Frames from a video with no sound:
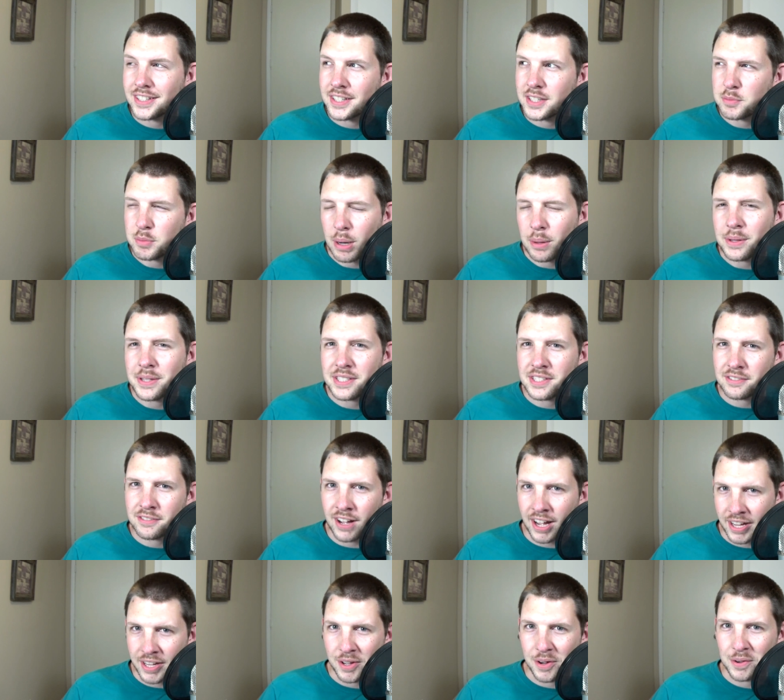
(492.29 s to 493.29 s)
Probably
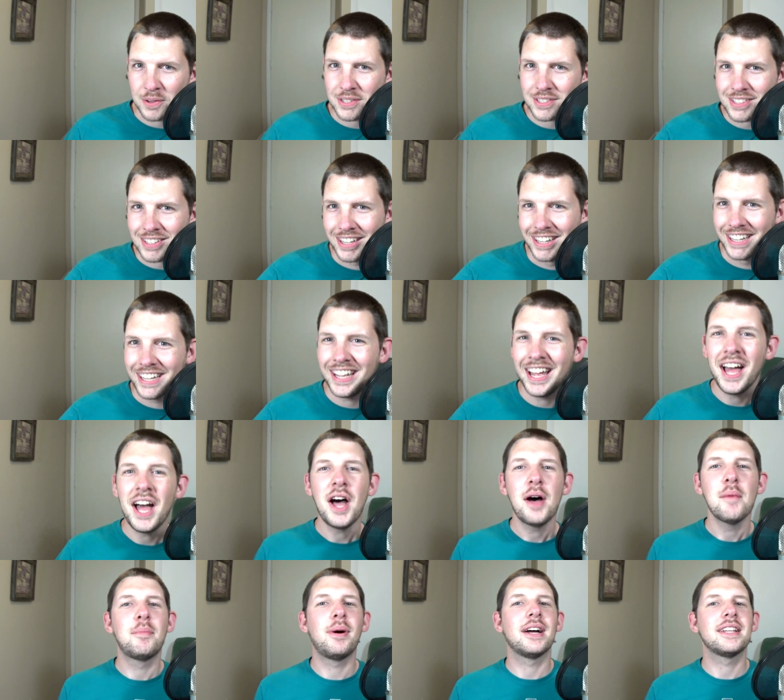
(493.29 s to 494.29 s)
Cevallos.
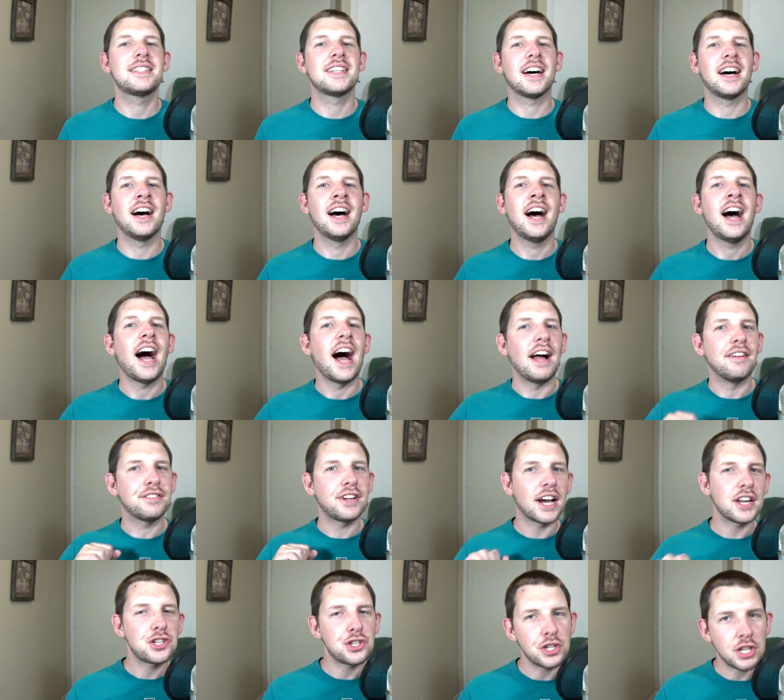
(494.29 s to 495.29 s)
But I've
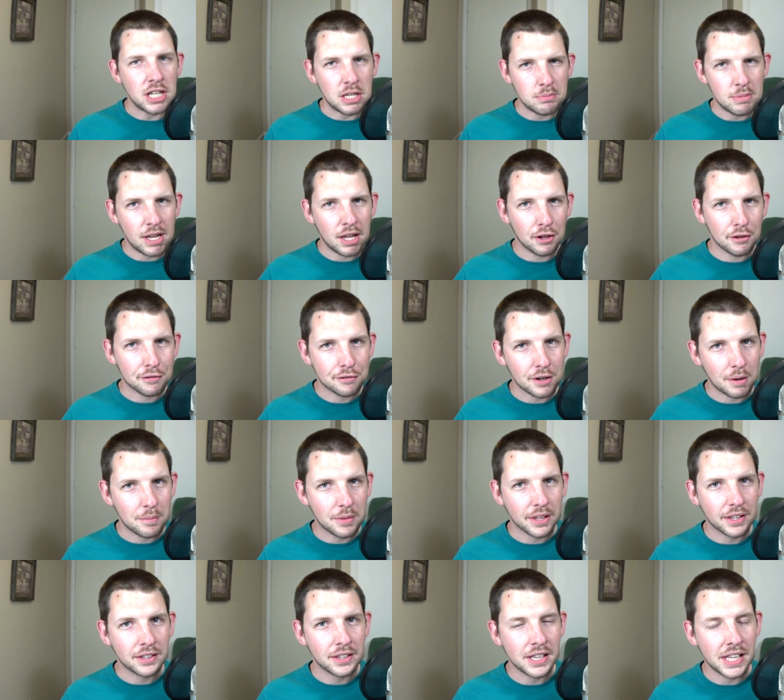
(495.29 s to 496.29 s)
got your email
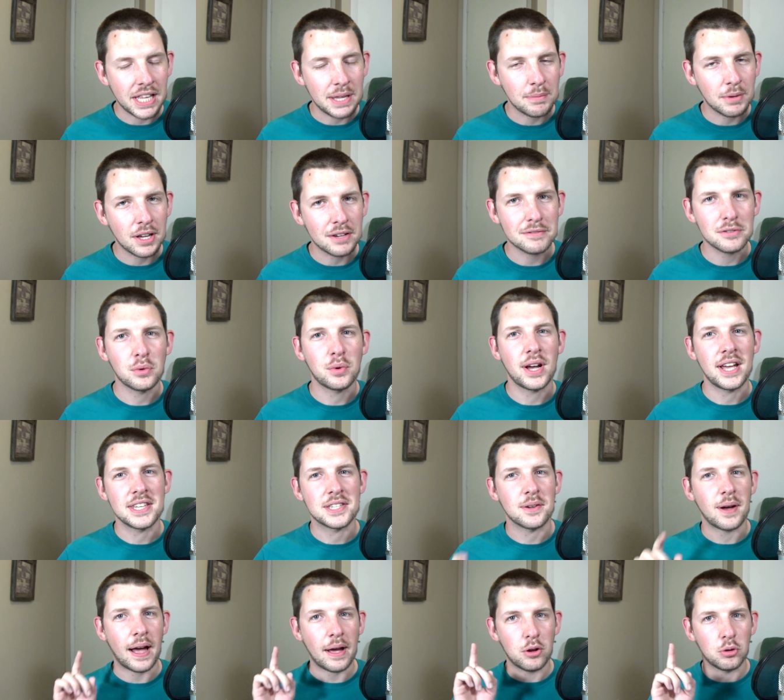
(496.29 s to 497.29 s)
from the Gleam giveaway,
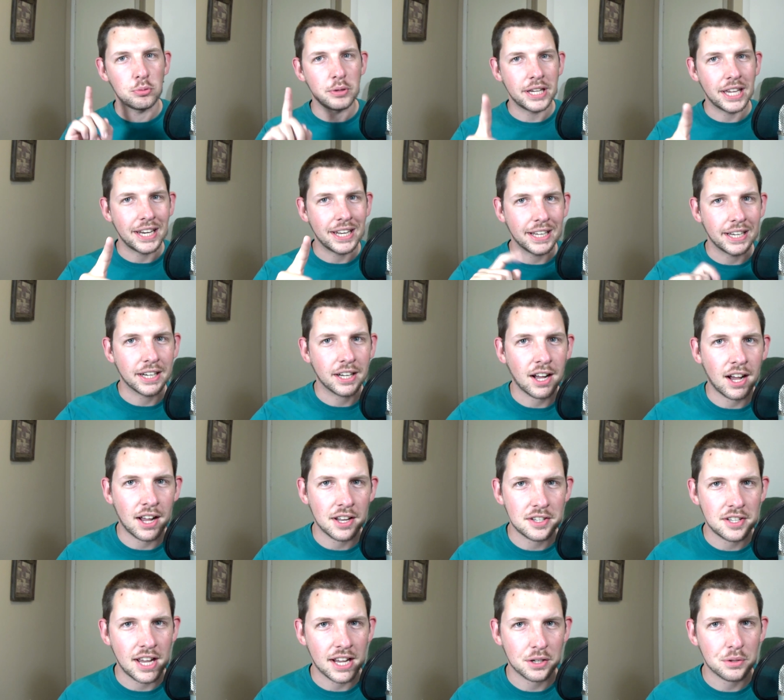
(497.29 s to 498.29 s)
so I will be getting in
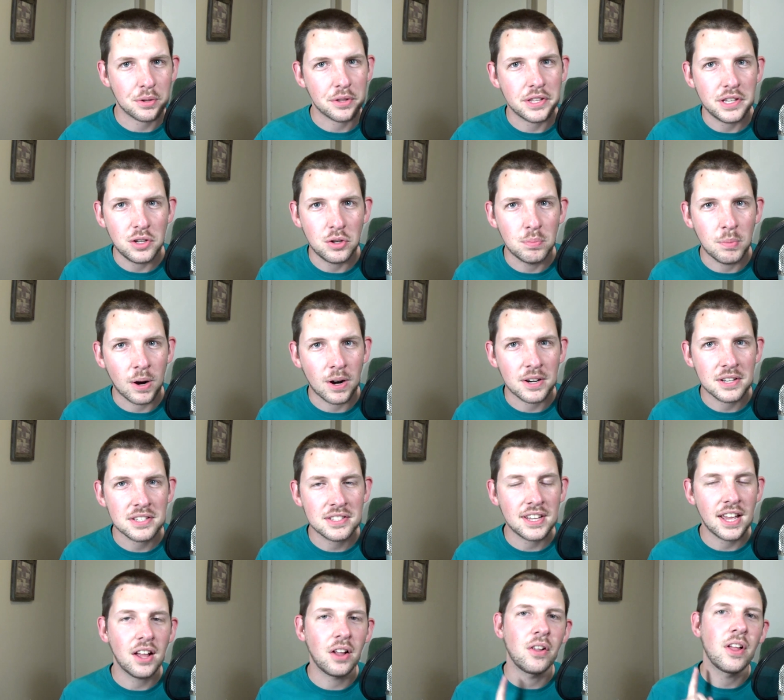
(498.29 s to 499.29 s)
contact with you,
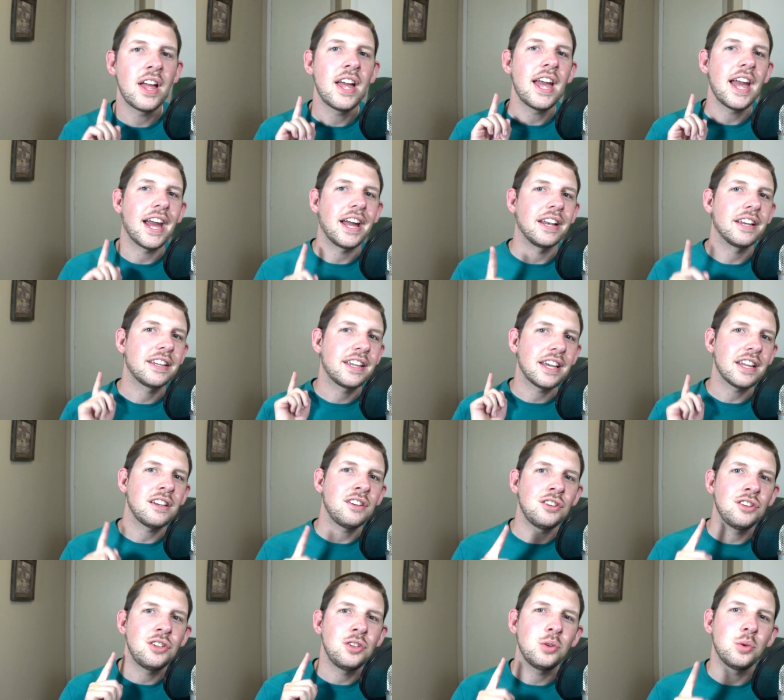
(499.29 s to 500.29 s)
Marcel, and
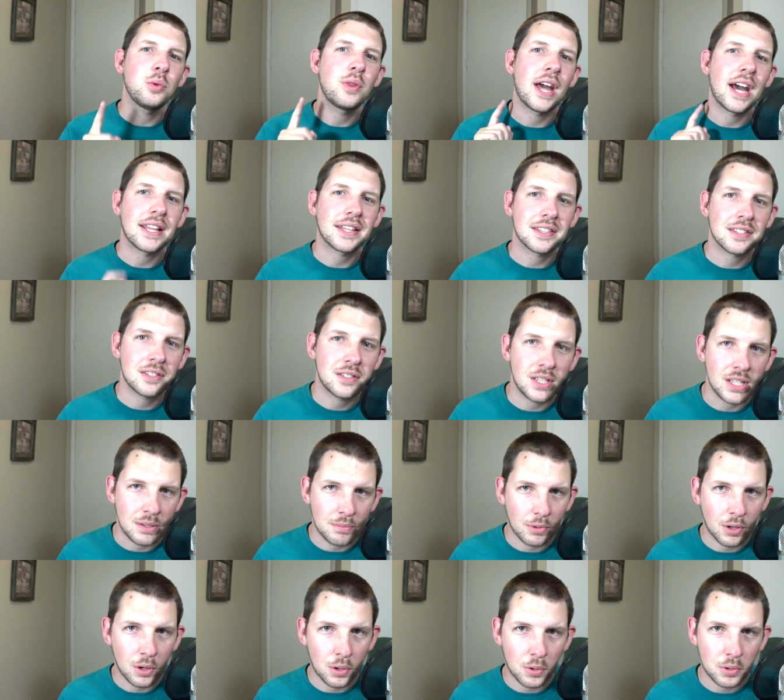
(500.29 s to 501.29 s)
getting you that
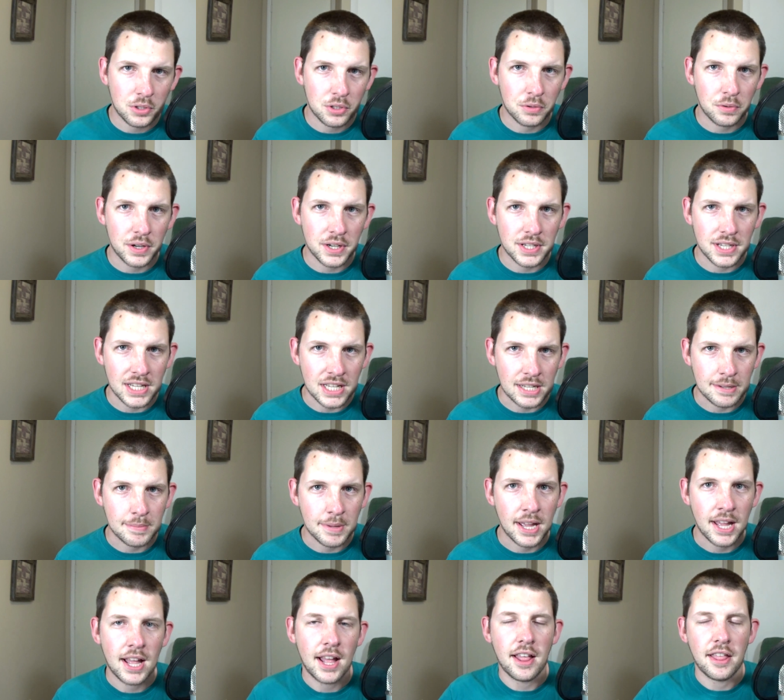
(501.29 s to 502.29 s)
Steam code to
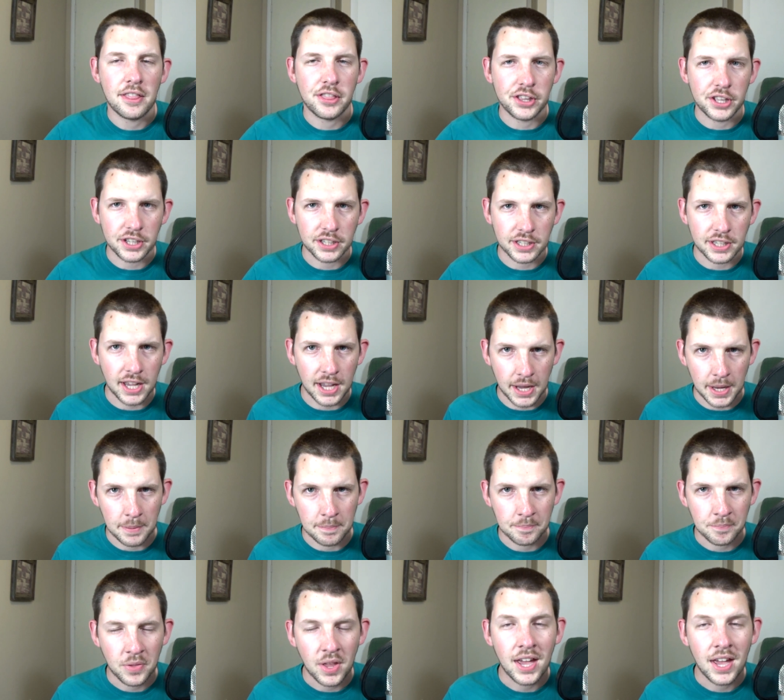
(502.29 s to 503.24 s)
redeem the game.